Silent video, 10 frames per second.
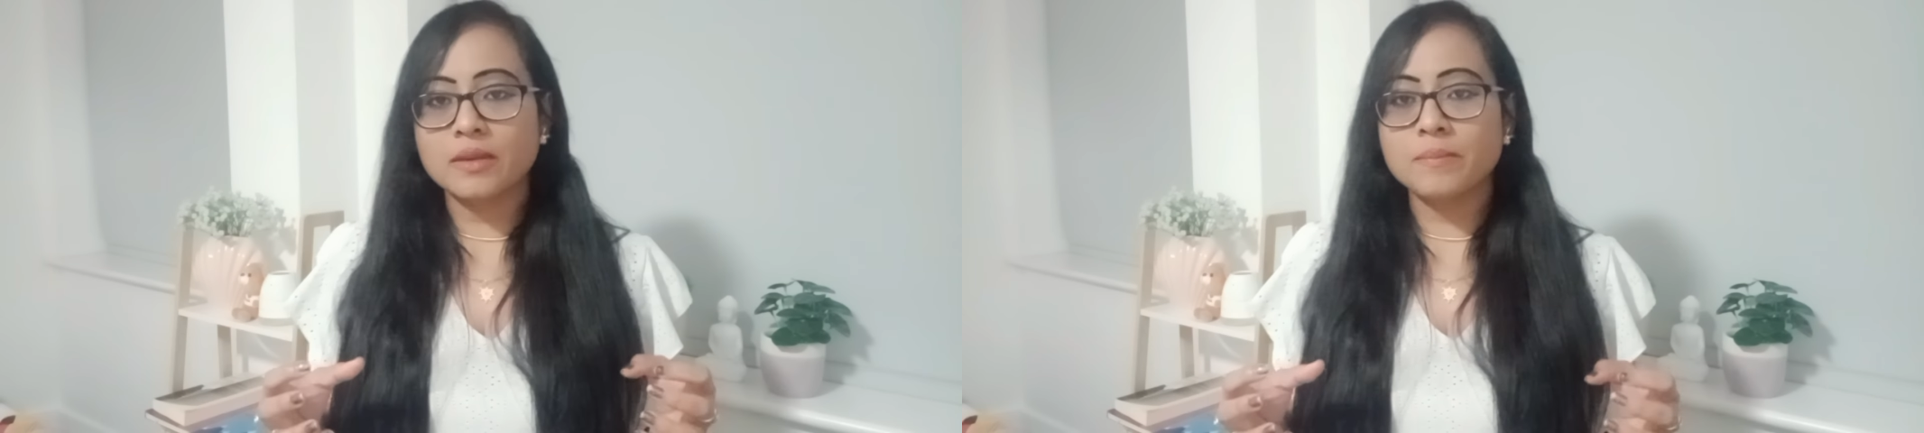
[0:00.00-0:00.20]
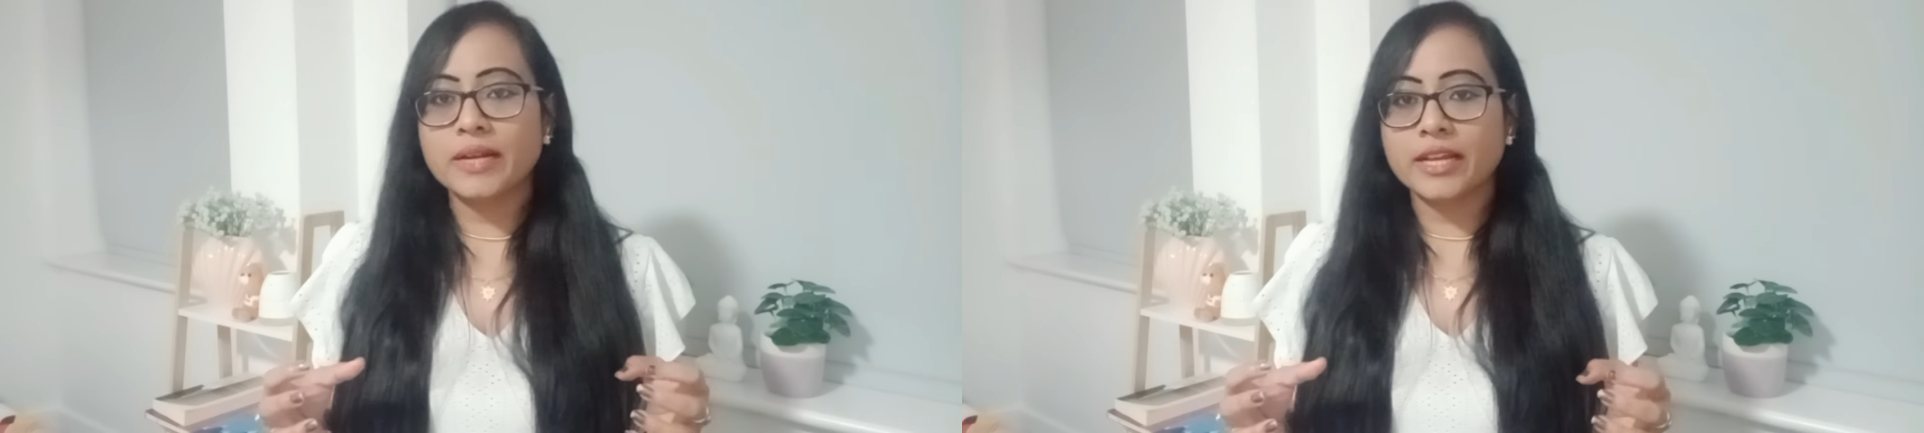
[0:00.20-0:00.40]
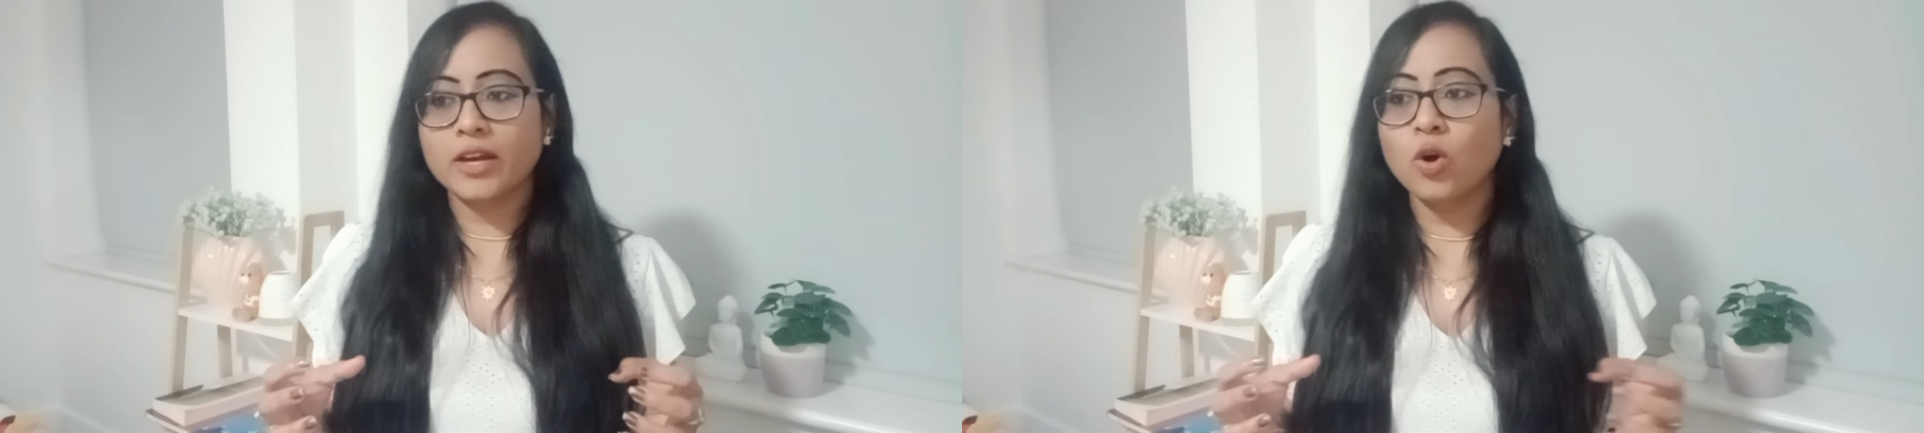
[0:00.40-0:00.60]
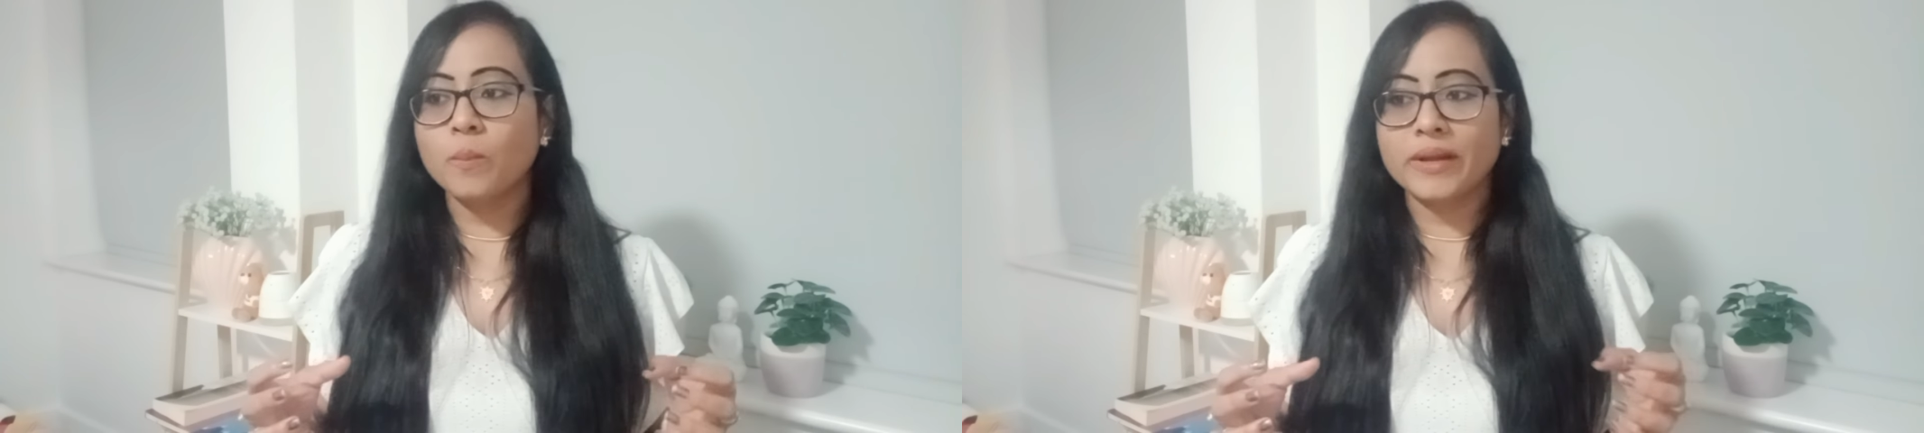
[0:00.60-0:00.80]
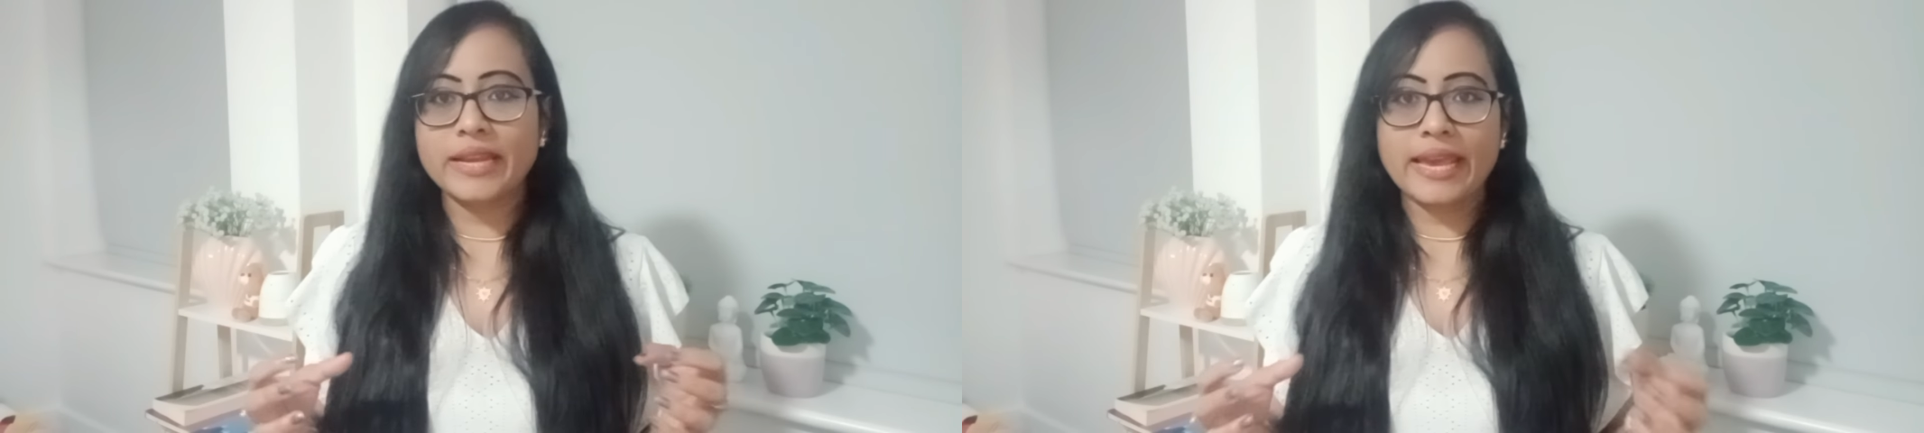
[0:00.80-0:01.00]
but an
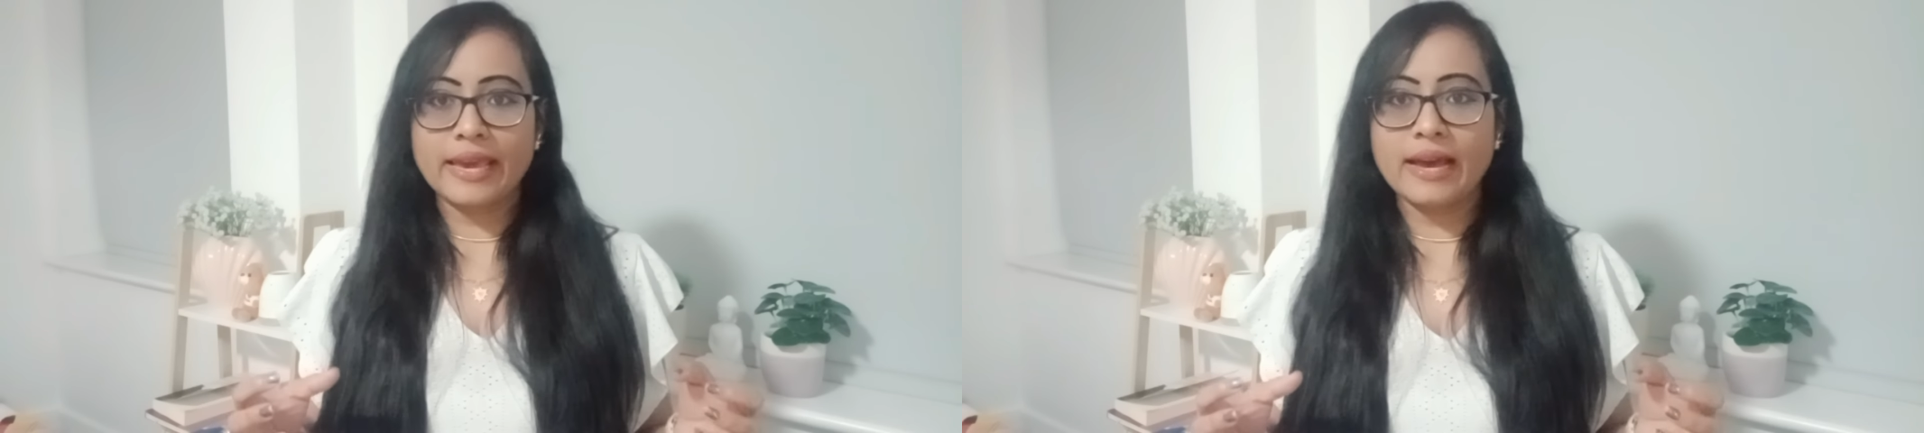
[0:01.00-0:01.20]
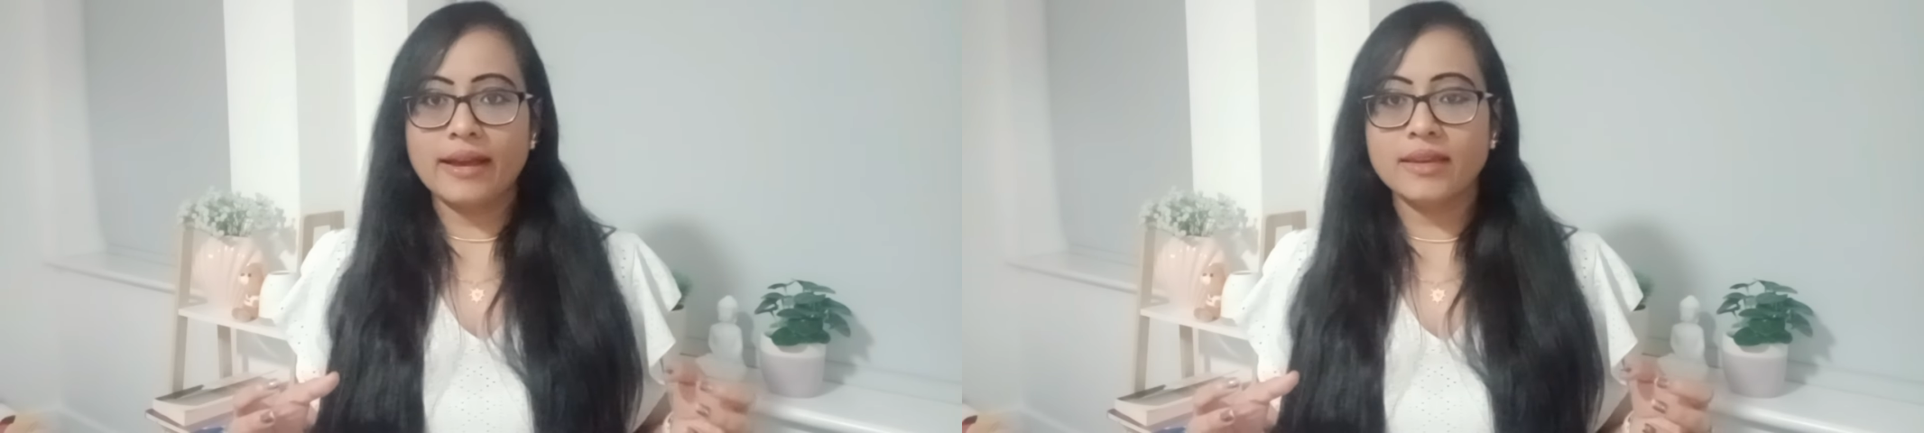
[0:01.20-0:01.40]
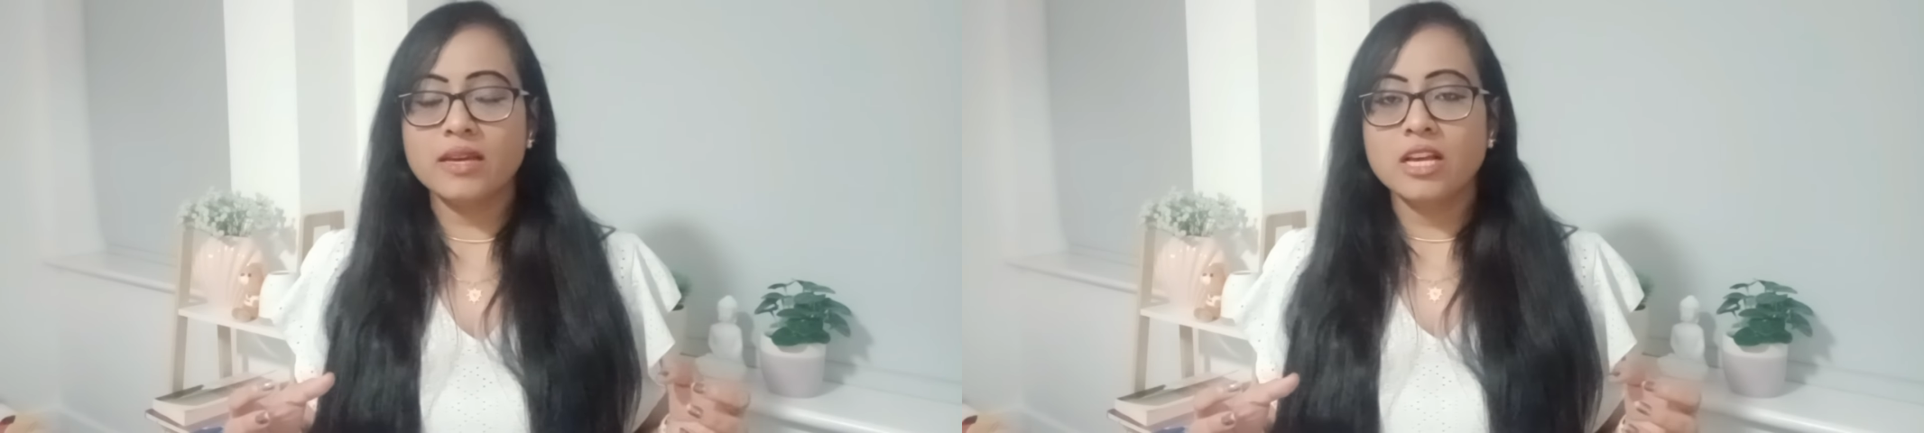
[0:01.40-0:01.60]
open ai,